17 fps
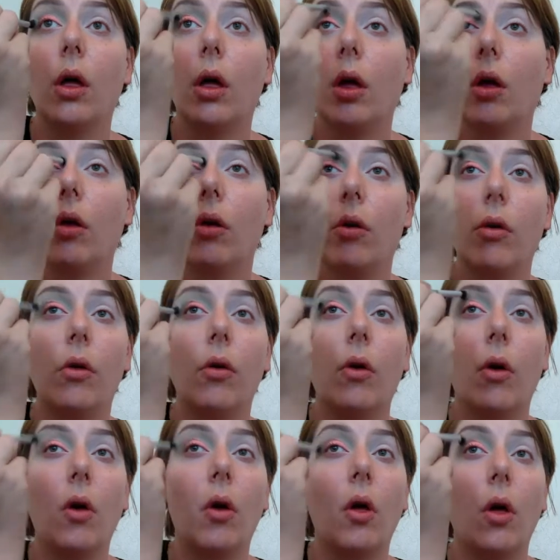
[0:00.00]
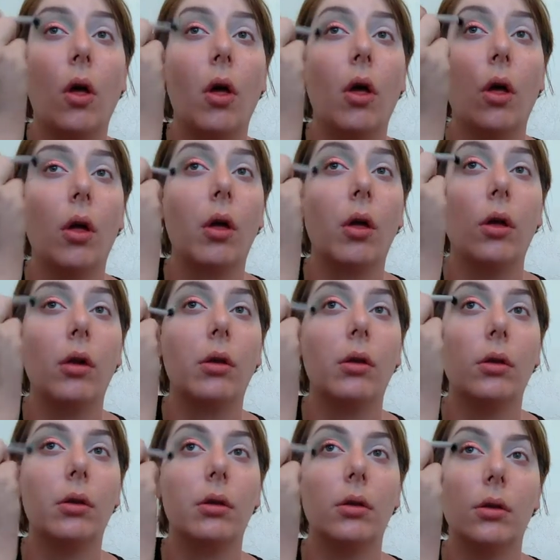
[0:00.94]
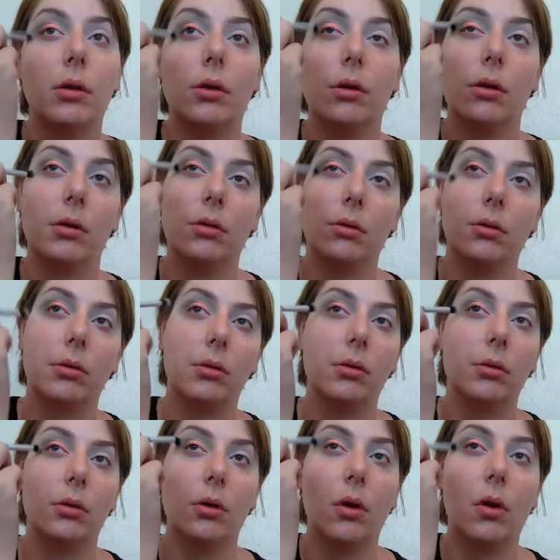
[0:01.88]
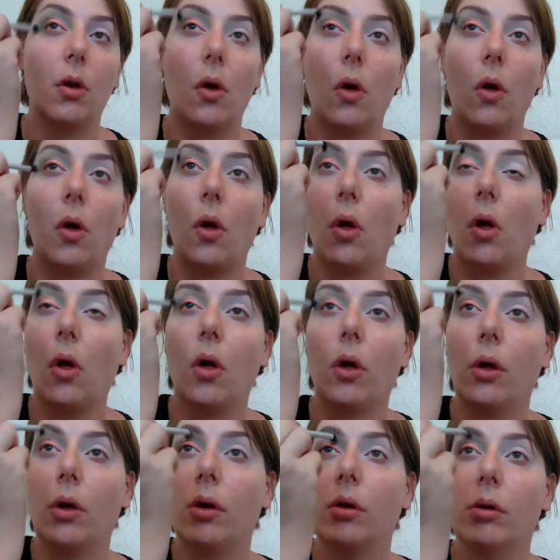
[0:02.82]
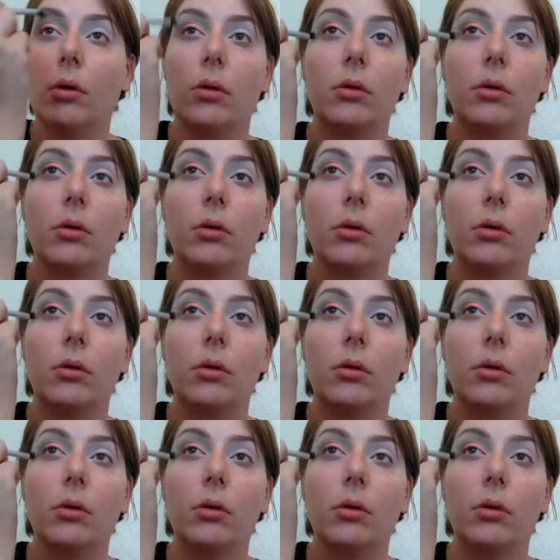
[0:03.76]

Nothing is said.